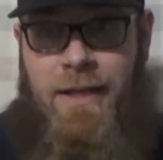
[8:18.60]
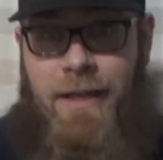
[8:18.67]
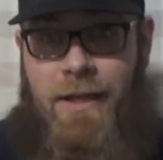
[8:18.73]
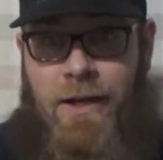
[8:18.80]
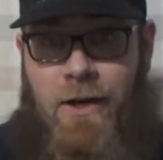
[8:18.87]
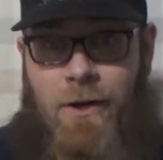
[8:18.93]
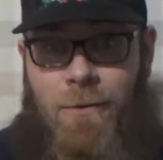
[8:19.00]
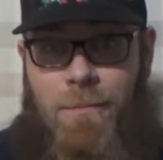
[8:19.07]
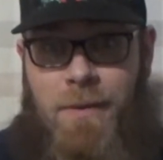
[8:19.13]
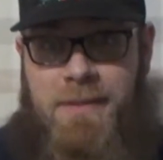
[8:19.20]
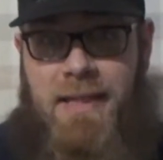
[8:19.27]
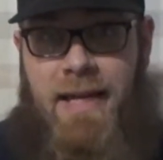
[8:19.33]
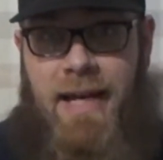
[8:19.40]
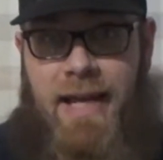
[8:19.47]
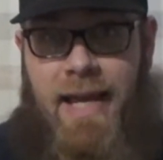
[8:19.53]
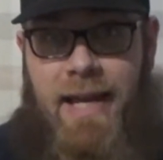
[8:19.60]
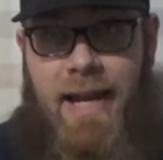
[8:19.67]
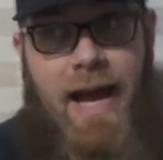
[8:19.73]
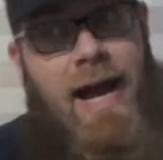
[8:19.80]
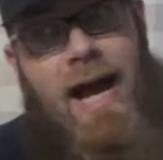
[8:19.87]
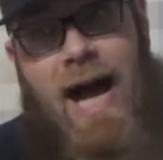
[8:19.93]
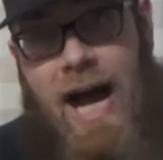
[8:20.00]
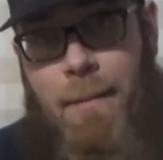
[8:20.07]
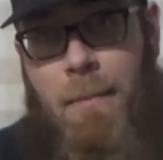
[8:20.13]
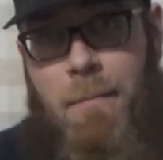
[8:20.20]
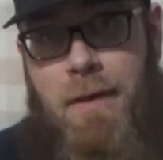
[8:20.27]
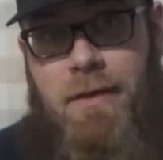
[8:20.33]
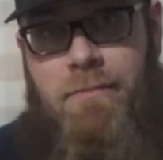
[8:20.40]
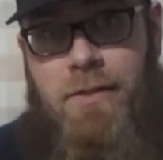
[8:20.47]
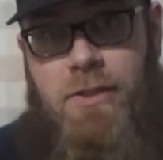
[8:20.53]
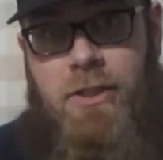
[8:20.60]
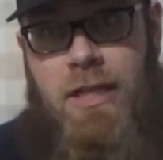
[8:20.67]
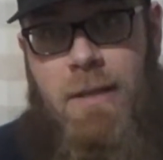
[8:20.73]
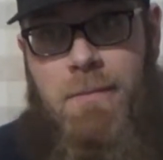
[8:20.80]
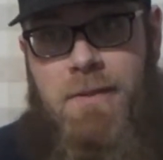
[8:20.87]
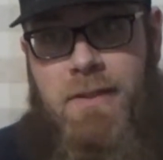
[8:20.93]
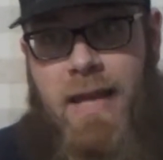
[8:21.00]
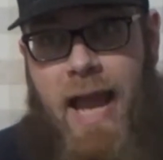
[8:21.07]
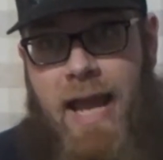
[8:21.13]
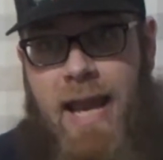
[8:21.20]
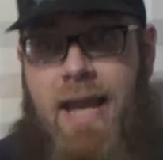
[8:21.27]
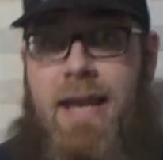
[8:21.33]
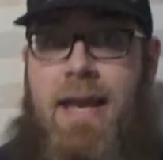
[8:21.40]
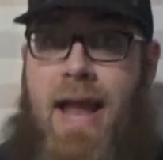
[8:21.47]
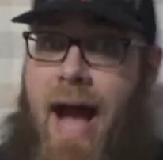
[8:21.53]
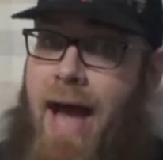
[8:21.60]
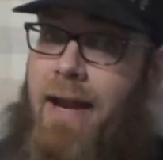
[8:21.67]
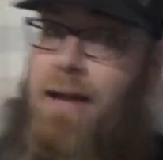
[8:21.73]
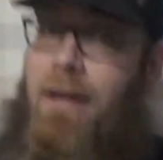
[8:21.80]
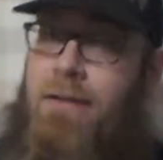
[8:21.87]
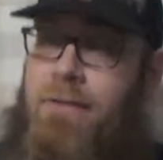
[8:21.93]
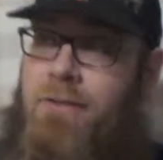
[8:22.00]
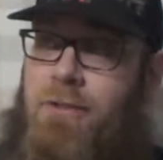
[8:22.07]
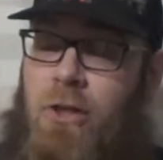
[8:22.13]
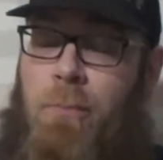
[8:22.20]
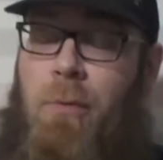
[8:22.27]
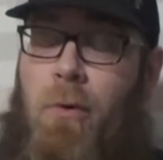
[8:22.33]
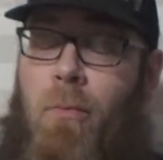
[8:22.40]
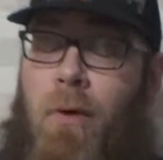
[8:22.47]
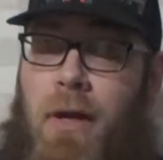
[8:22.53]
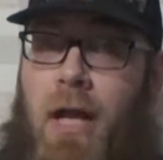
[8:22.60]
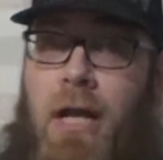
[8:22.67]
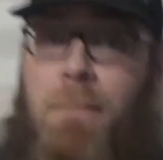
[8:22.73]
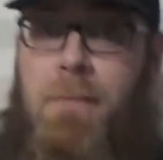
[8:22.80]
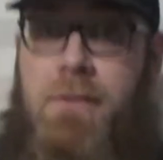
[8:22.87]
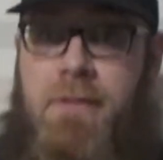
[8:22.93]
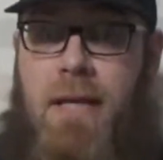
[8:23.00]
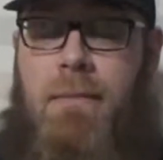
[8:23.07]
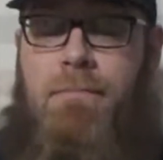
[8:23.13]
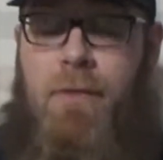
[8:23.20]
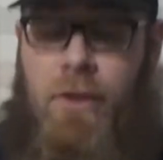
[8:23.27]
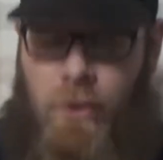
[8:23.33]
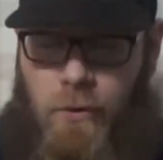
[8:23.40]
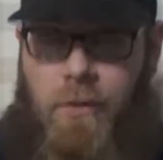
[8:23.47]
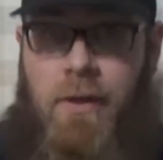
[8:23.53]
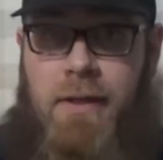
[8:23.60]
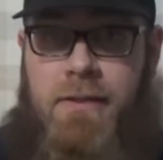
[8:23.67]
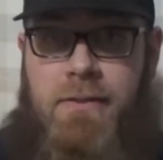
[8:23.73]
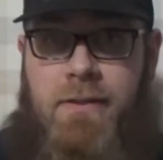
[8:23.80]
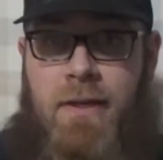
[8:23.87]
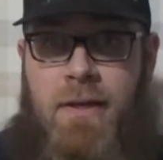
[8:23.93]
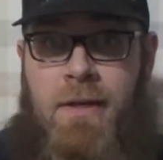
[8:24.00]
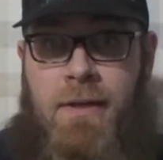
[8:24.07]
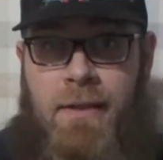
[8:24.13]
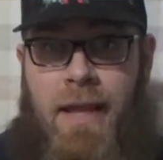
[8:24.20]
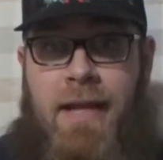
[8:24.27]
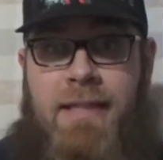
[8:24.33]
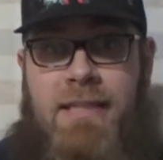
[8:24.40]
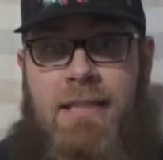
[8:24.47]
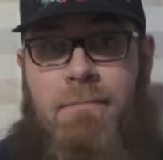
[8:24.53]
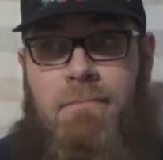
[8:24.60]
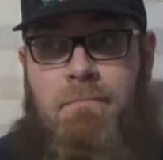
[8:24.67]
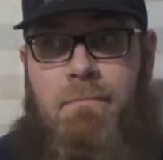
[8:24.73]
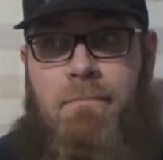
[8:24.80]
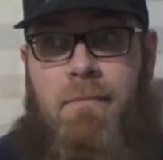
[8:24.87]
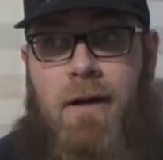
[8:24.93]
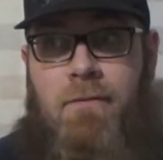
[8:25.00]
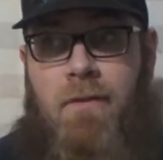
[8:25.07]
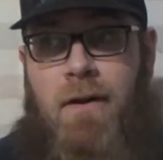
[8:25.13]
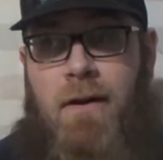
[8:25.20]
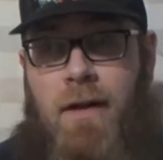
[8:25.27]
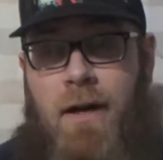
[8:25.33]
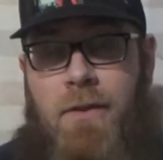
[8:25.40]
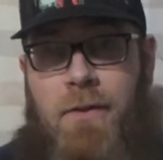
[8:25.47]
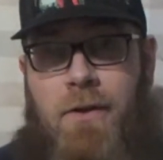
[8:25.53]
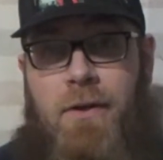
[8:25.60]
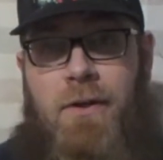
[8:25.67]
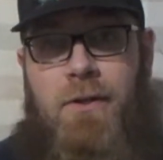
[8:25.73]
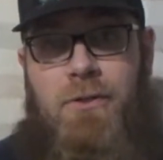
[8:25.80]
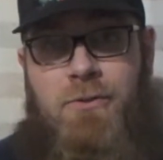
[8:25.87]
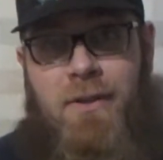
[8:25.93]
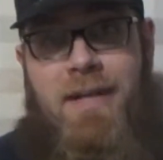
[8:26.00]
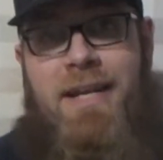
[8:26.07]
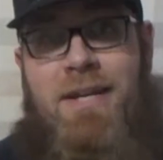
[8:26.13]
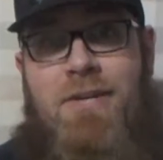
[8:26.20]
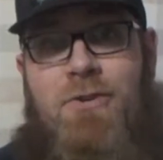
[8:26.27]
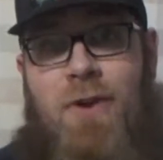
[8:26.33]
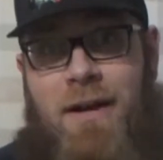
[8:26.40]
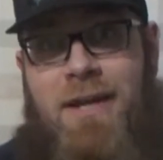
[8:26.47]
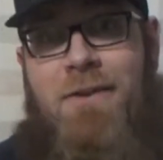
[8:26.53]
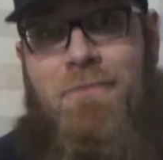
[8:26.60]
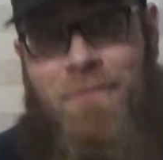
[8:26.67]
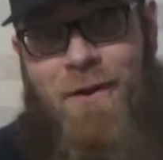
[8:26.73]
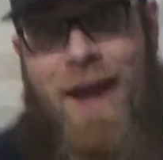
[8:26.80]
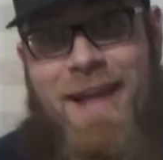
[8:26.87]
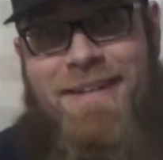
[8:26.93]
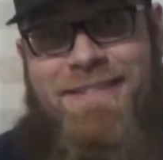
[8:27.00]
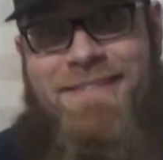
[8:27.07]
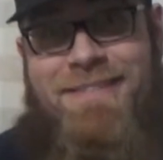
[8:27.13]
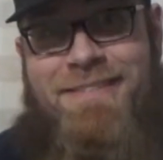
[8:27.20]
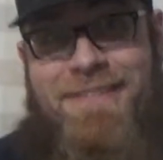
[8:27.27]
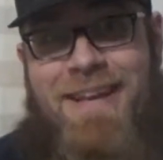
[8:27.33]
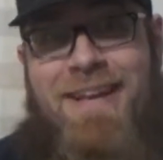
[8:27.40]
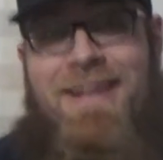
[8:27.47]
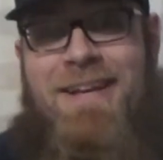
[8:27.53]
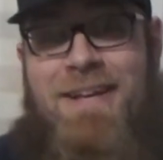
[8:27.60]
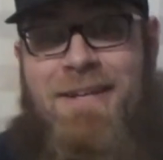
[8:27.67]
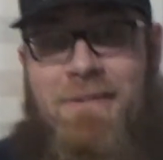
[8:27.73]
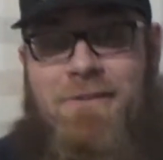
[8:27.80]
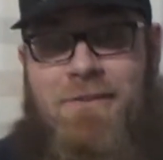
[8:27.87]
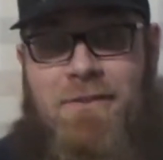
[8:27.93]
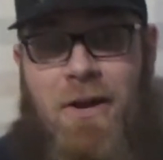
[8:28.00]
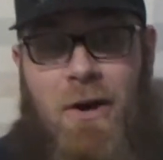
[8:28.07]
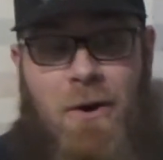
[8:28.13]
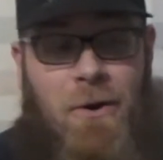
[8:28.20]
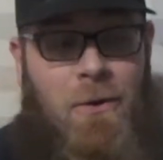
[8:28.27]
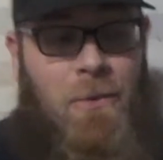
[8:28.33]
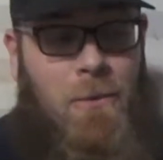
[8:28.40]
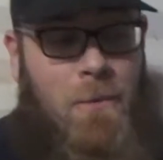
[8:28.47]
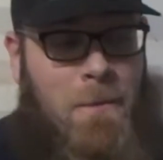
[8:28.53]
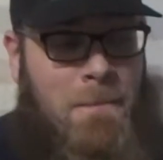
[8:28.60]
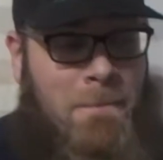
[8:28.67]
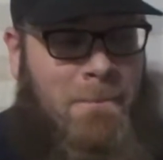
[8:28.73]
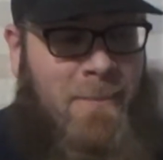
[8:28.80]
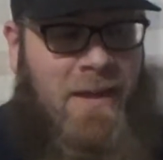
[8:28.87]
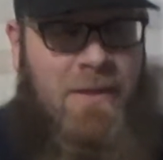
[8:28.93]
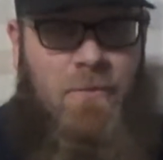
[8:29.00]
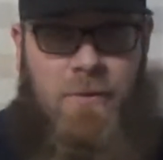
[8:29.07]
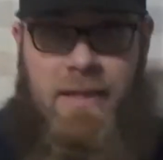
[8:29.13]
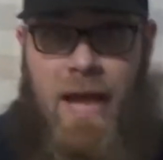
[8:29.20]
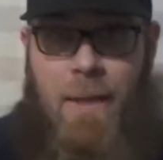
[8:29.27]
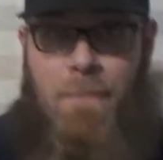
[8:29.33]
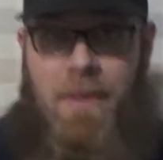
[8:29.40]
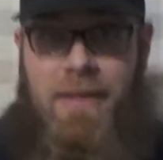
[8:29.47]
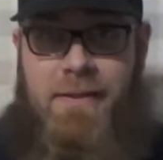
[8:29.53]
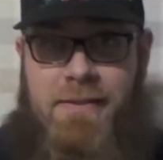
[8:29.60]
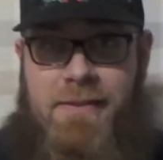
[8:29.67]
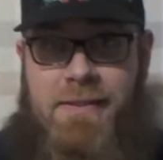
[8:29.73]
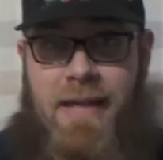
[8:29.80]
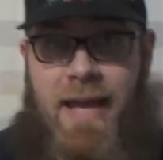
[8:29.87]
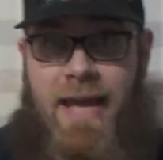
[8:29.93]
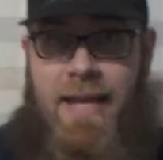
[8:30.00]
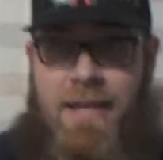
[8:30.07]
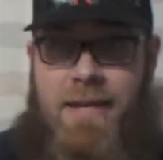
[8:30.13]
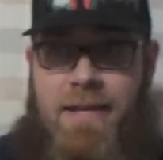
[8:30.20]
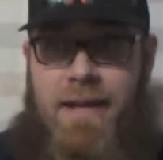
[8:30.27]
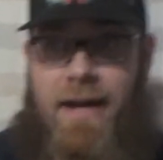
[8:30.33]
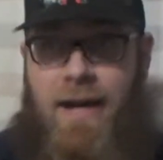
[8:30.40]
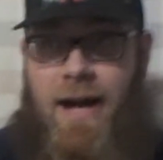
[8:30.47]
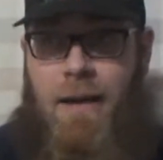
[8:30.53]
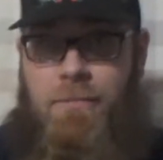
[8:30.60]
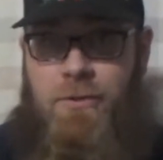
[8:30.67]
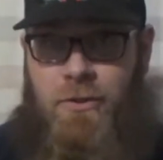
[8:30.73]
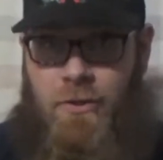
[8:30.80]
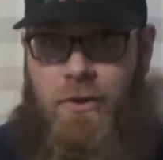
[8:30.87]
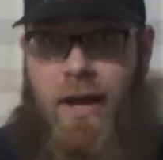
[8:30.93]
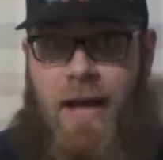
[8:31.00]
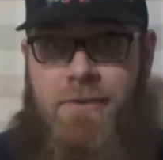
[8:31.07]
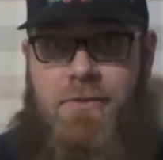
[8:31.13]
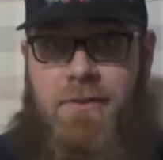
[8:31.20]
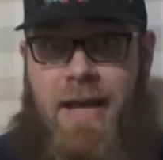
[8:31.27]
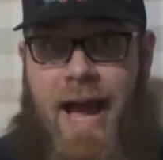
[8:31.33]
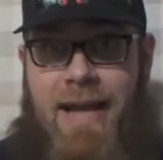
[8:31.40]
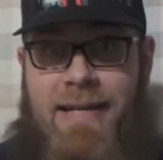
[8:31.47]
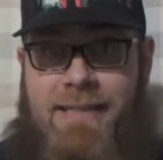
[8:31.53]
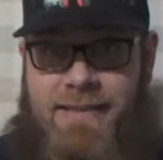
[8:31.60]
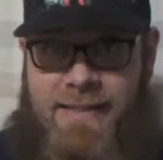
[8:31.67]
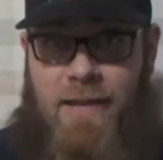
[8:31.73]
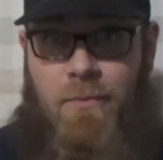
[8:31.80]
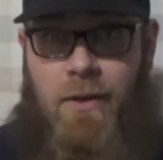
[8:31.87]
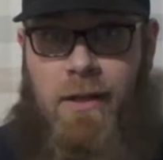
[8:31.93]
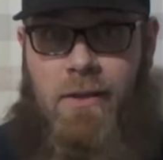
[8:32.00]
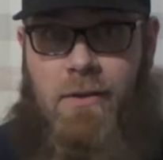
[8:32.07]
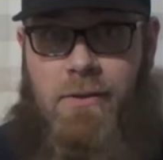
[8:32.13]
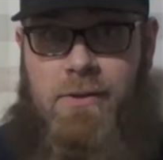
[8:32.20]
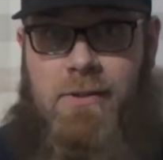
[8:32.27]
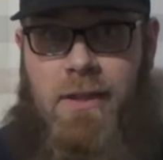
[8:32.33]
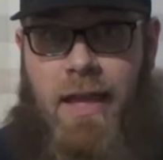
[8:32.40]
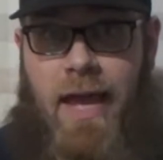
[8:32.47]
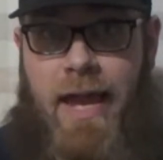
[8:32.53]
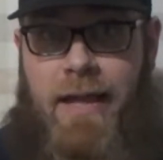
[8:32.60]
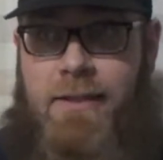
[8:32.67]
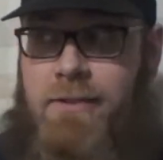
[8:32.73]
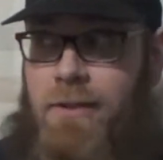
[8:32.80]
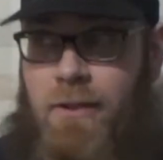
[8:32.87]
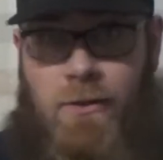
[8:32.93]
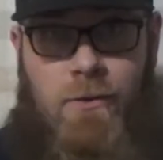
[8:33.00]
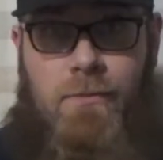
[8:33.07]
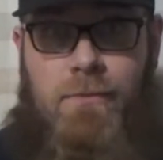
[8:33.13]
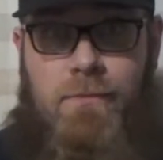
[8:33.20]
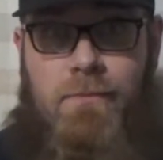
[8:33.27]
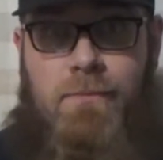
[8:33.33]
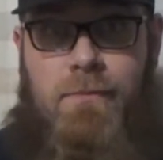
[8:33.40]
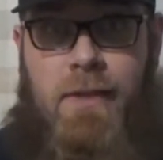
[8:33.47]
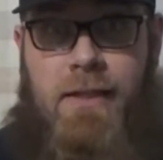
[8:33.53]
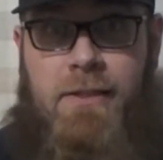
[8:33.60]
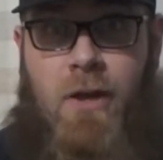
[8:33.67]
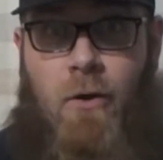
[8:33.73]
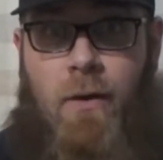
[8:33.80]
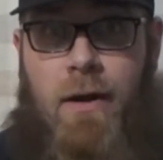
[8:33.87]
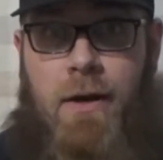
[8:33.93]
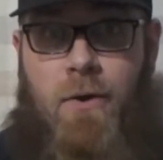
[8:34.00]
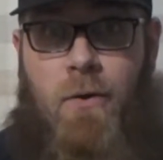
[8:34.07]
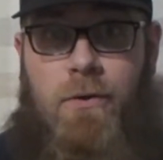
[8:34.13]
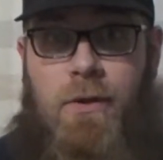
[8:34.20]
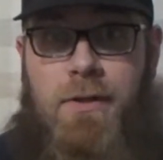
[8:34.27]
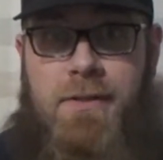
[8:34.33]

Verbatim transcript: you know. But then again, I'm a bit of a cheapskate and not a super 100% purist like some of our other dreaded drunken friends. so, with that being said, uh, I'm sure you guys are dying to see what it looks like. So, let's go around the corner